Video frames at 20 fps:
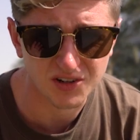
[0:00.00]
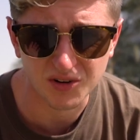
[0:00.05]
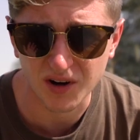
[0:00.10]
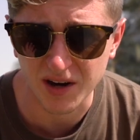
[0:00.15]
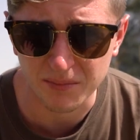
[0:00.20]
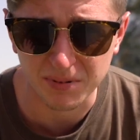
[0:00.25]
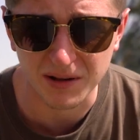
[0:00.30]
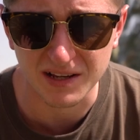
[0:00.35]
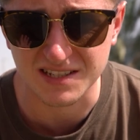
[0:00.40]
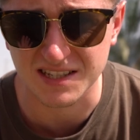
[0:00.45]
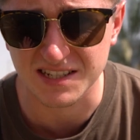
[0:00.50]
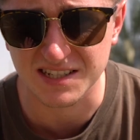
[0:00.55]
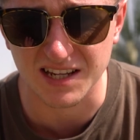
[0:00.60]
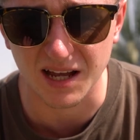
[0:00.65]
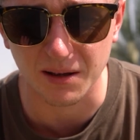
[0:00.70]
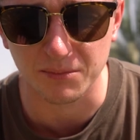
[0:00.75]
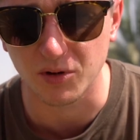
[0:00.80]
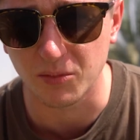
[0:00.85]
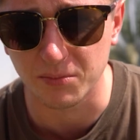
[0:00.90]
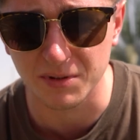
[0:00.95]
a great place to
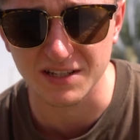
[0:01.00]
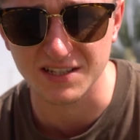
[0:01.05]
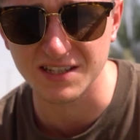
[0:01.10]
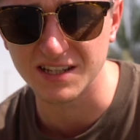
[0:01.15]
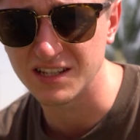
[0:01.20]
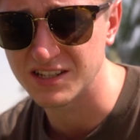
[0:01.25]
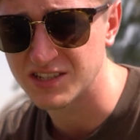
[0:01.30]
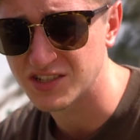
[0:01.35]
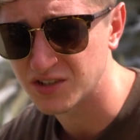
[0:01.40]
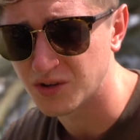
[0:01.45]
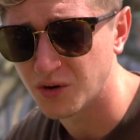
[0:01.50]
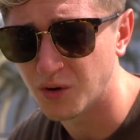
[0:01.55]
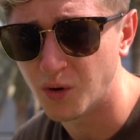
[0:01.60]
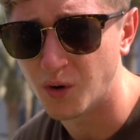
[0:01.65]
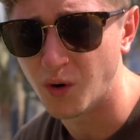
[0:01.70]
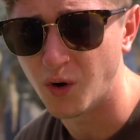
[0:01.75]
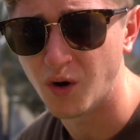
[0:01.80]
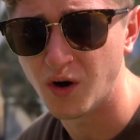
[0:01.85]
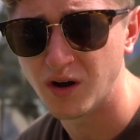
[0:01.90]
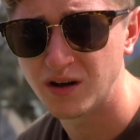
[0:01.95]
set up your business
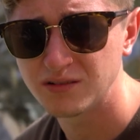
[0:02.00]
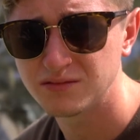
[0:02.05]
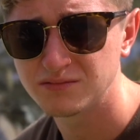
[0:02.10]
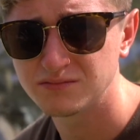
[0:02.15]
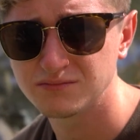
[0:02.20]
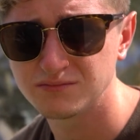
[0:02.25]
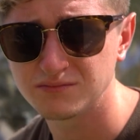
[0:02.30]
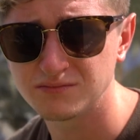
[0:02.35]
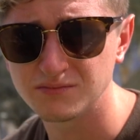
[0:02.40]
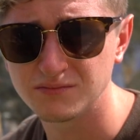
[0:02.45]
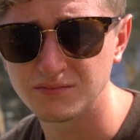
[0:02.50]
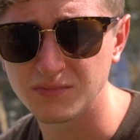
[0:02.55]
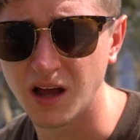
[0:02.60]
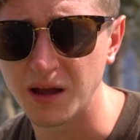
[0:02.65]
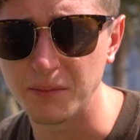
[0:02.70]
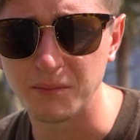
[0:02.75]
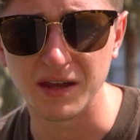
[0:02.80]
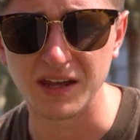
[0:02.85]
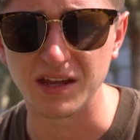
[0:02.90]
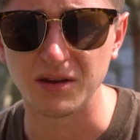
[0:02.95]
or,
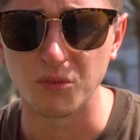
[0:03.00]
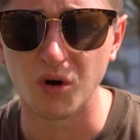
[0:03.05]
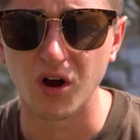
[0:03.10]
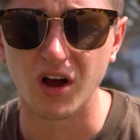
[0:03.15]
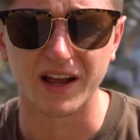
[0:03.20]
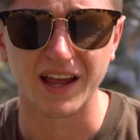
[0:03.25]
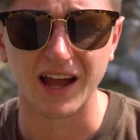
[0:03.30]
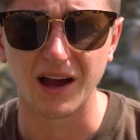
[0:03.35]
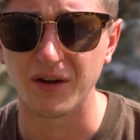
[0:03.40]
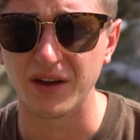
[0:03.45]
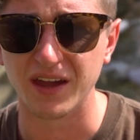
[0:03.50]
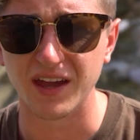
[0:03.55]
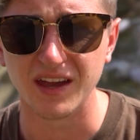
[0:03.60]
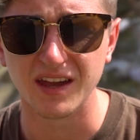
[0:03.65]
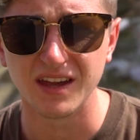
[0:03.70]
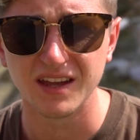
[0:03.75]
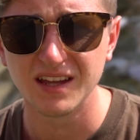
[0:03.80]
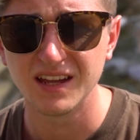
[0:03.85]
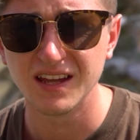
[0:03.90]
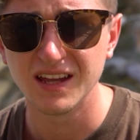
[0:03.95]
like me, work out here
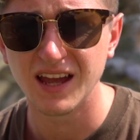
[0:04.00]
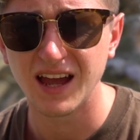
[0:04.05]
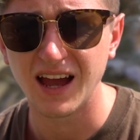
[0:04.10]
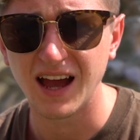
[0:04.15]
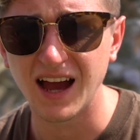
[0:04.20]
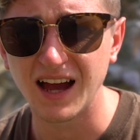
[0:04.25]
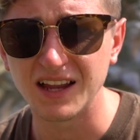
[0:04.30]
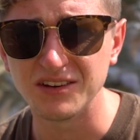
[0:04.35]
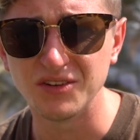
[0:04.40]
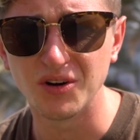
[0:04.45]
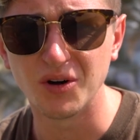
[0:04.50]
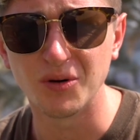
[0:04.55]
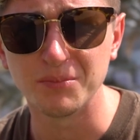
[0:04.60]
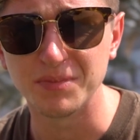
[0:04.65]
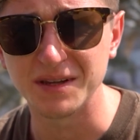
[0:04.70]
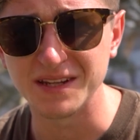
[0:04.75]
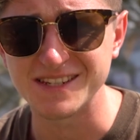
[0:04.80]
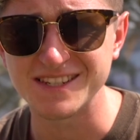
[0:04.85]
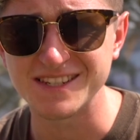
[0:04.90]
and not be